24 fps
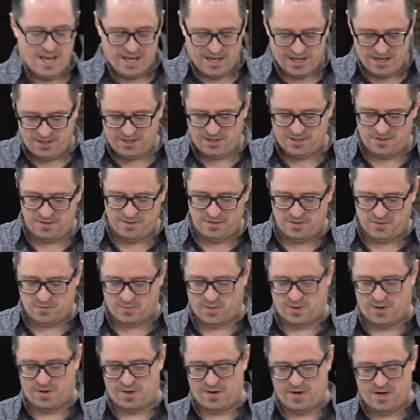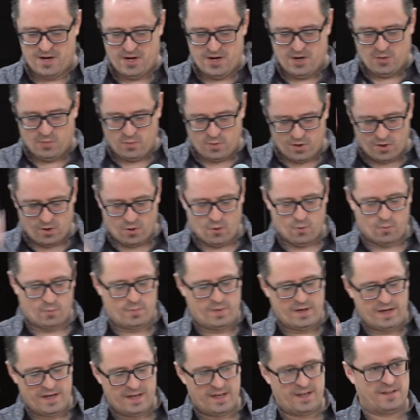Issues where
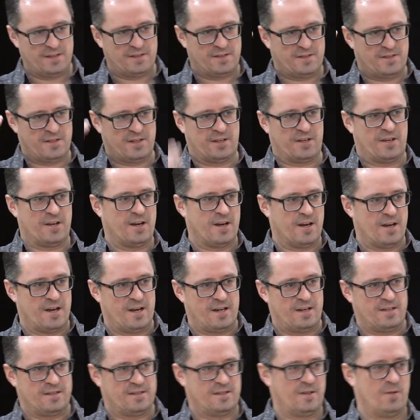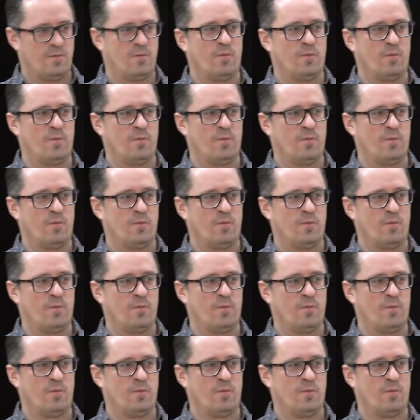obedience to God isn't,